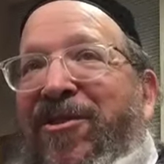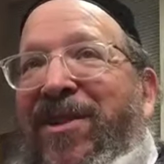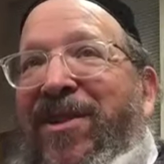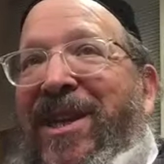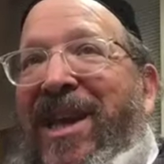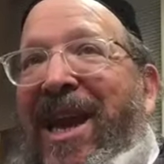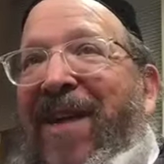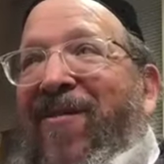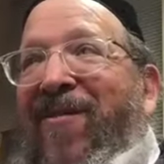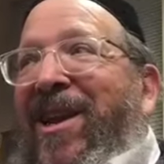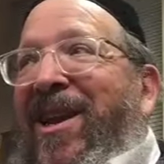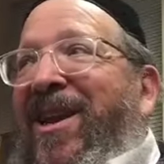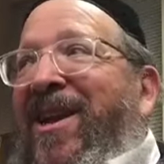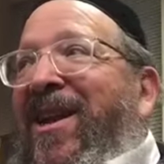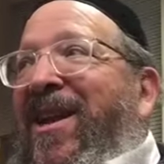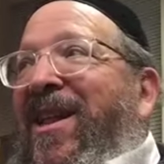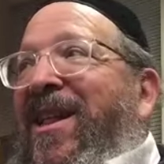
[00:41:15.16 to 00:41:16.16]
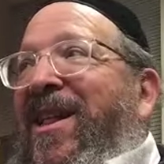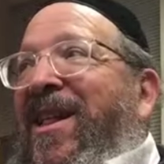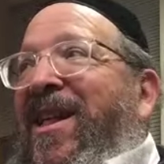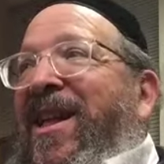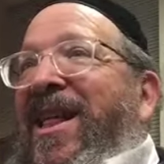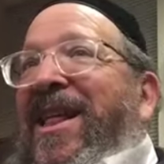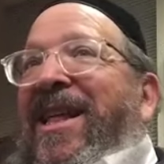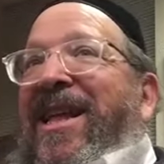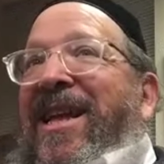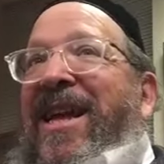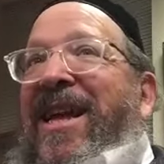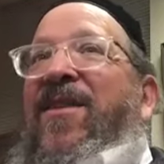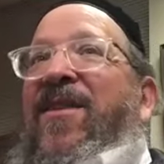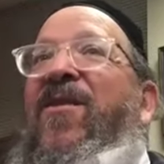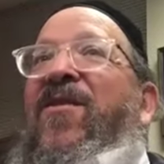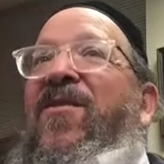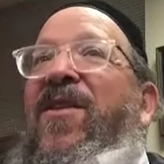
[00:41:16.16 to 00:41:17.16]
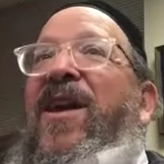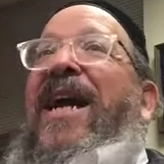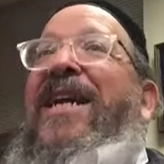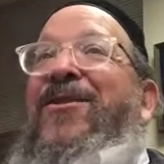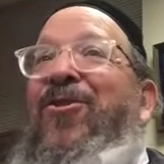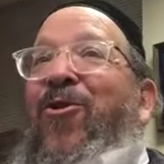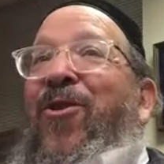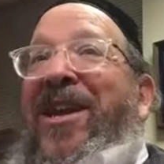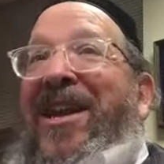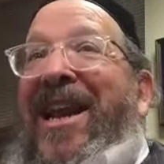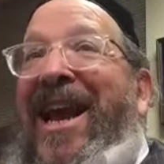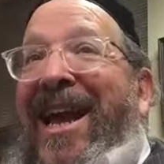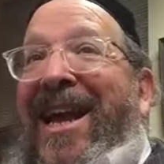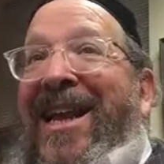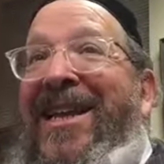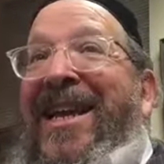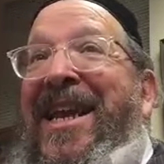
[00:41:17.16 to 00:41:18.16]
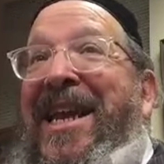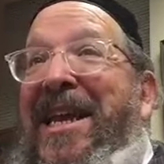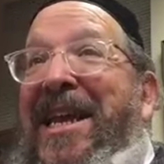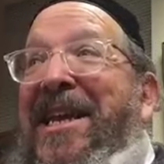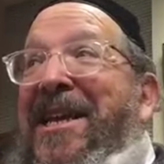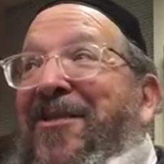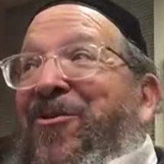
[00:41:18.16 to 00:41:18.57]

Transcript: during davening. And I took it on in